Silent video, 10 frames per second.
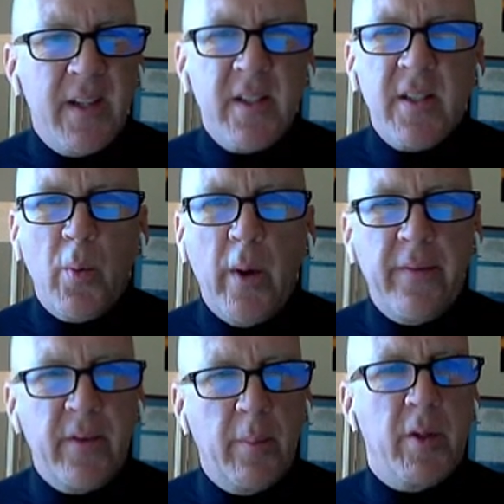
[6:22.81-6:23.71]
Just a way
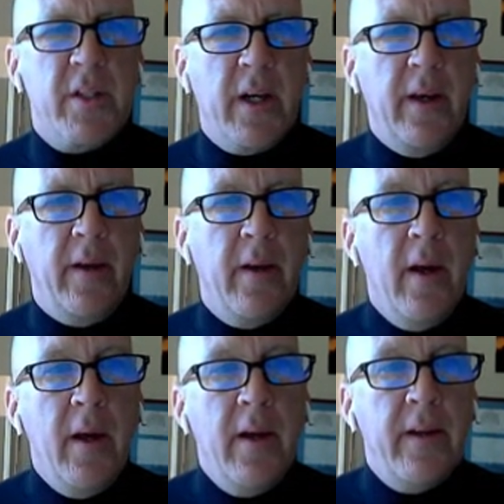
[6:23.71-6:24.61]
of double checking.
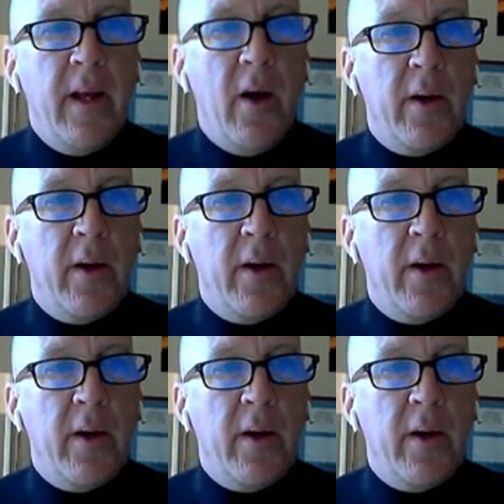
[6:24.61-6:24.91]
Now,